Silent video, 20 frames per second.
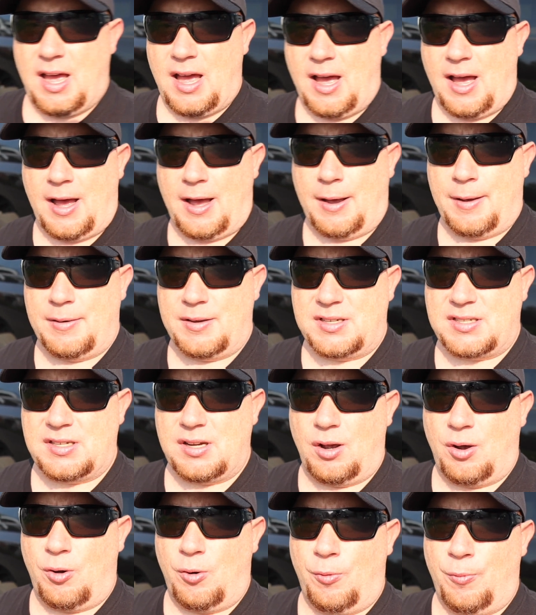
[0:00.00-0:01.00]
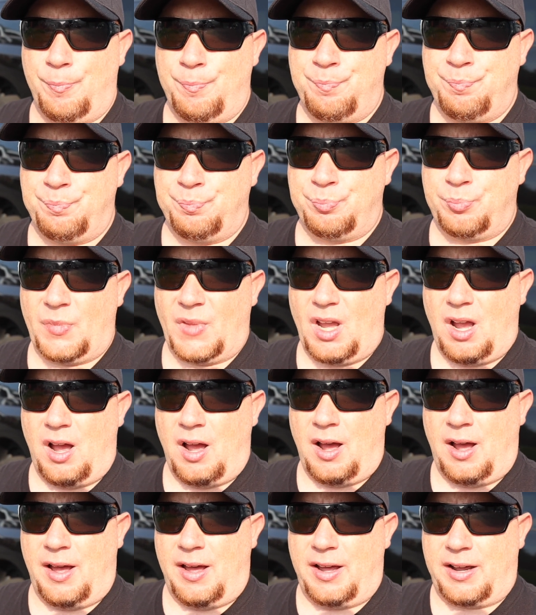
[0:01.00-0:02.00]

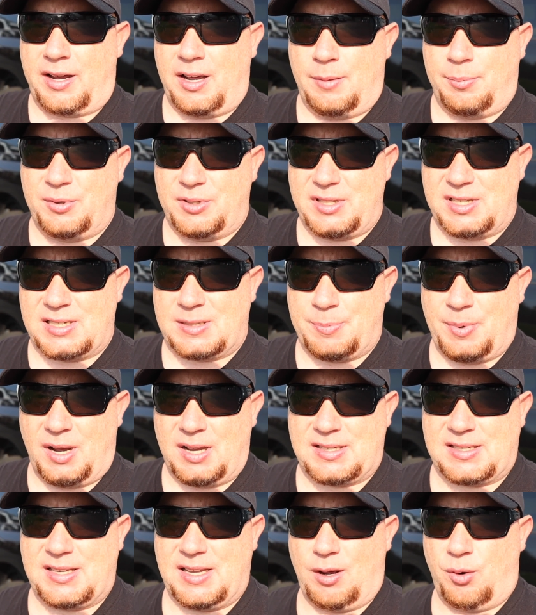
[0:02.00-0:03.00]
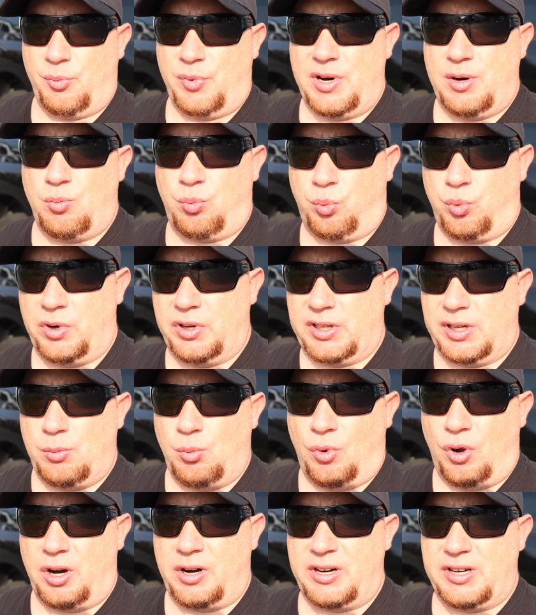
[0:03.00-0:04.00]
A couple of the spots that we really
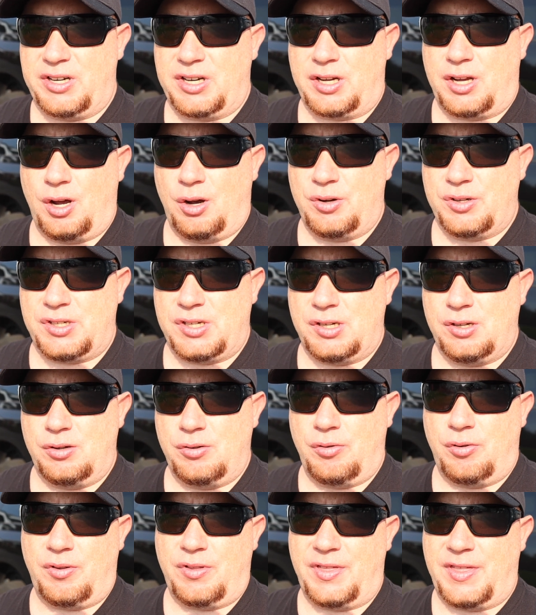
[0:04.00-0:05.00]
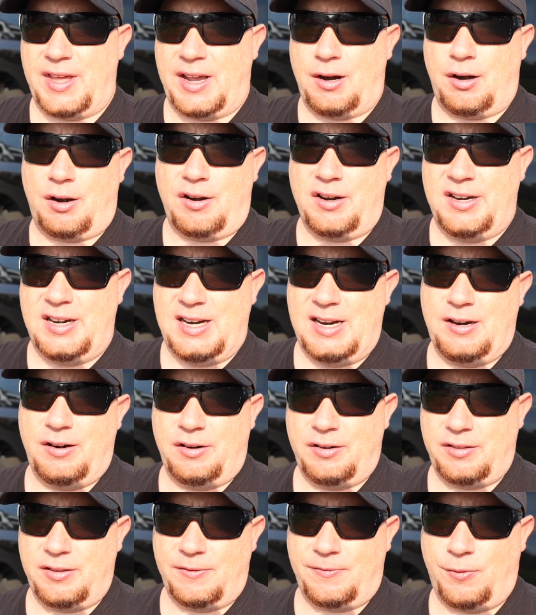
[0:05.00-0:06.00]
wanted to go to, they are
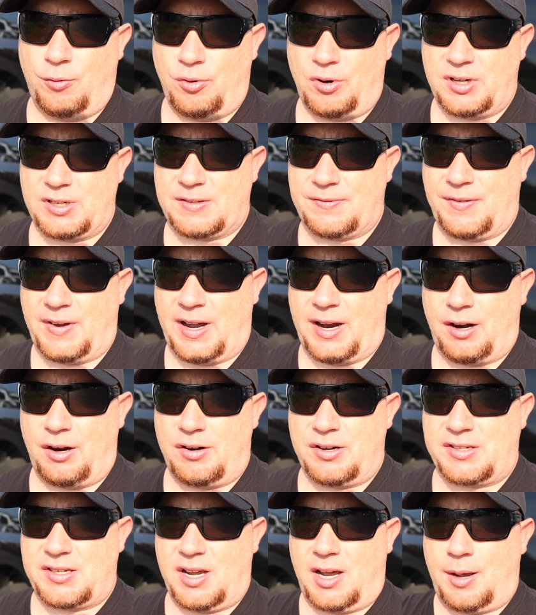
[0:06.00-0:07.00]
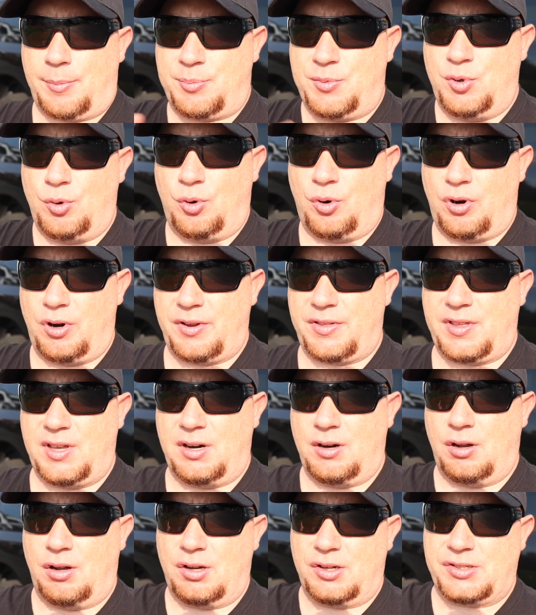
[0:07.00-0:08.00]
near the forest fires up north
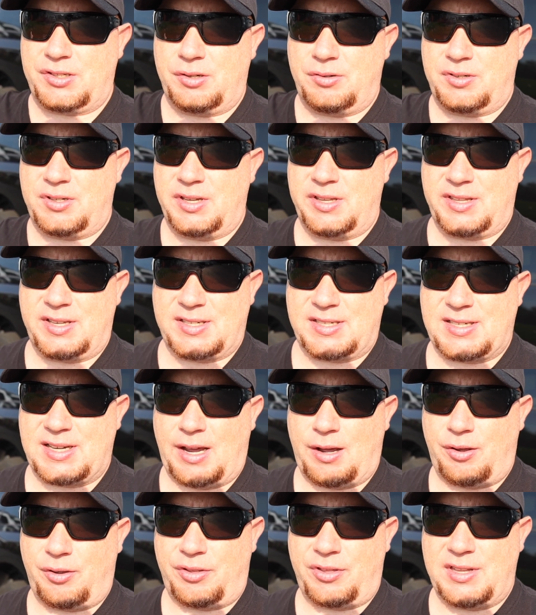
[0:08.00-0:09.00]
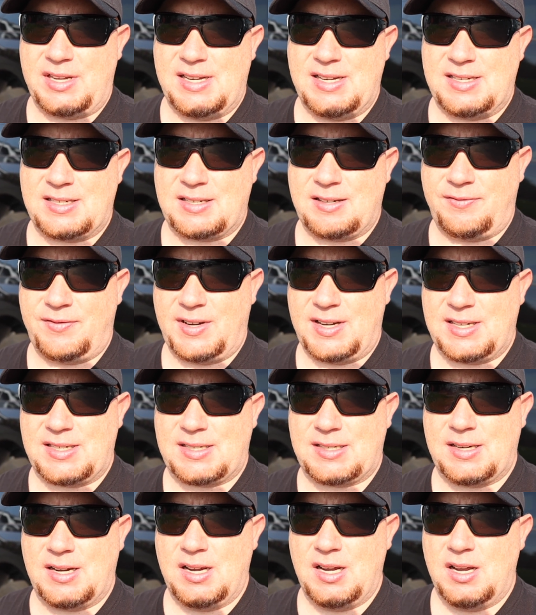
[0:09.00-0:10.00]
and also to the southeast of
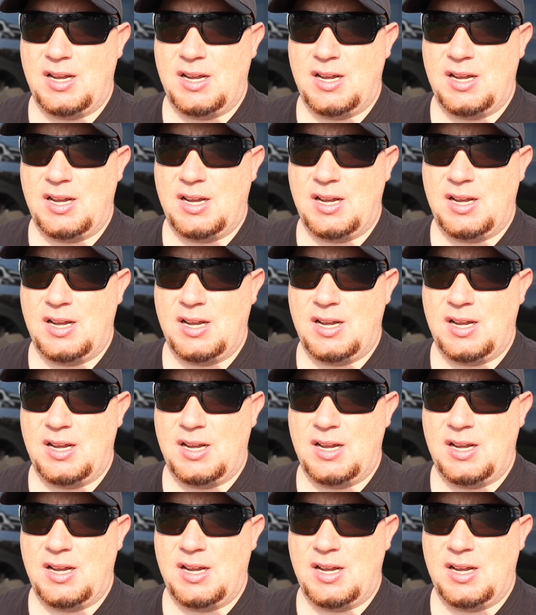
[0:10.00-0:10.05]
us.